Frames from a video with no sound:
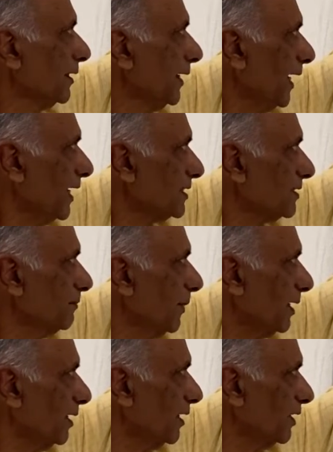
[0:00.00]
gas
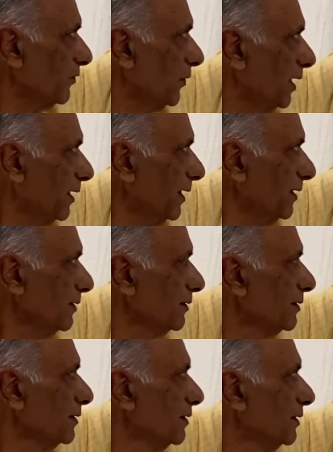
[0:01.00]
metal arc welding,
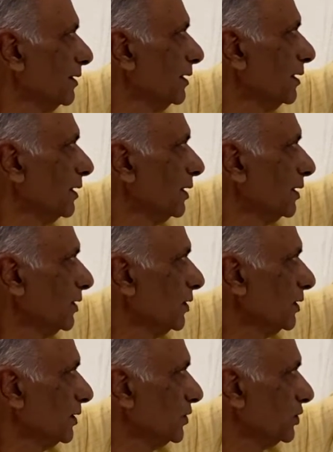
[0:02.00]

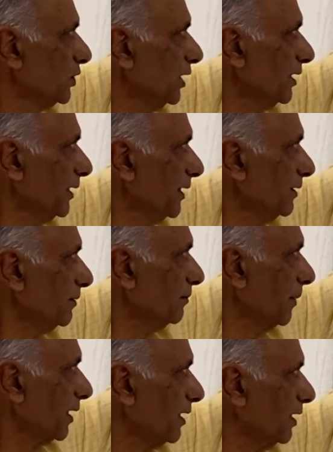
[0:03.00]
shielded
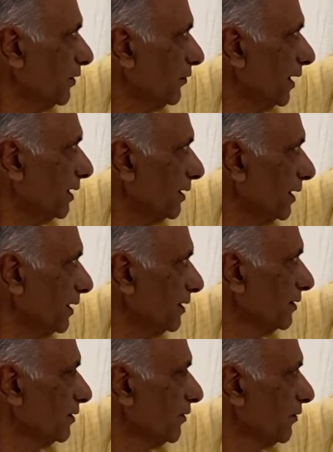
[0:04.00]
metal arc welding,